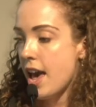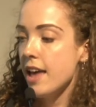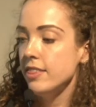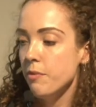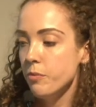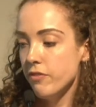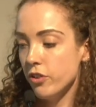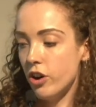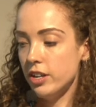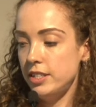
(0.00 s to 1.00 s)
And then we've
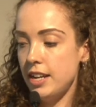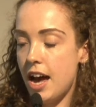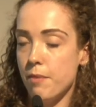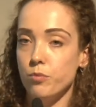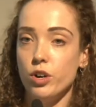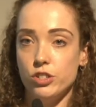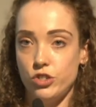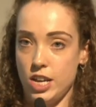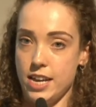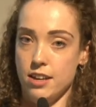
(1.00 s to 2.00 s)
got
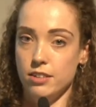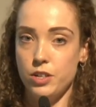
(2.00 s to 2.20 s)
roast chicken.